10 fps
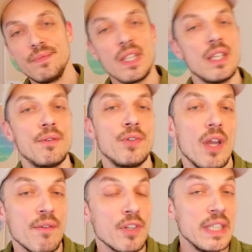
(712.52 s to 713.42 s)
if you
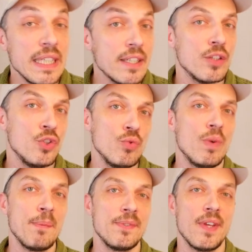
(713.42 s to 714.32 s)
ever needed a new
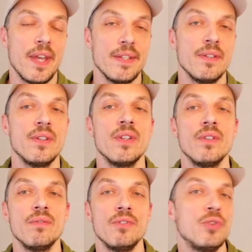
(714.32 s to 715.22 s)
website,
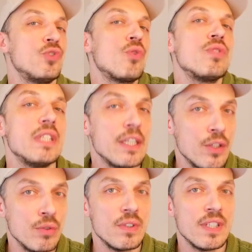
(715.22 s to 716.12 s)
you don't need a
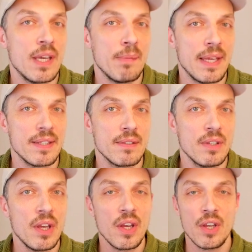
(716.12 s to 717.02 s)
new CMS,
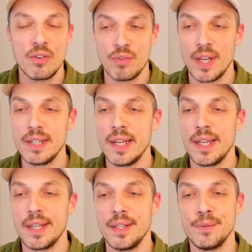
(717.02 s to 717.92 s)
right?
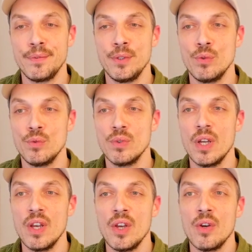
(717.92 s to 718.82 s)
Like if you
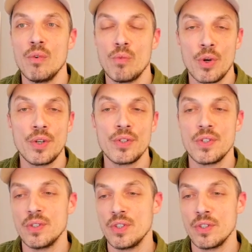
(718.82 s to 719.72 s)
were
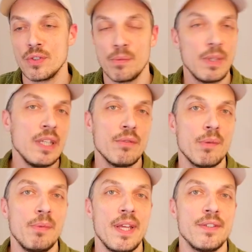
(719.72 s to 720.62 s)
to just completely
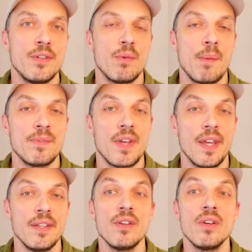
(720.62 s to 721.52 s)
replace your website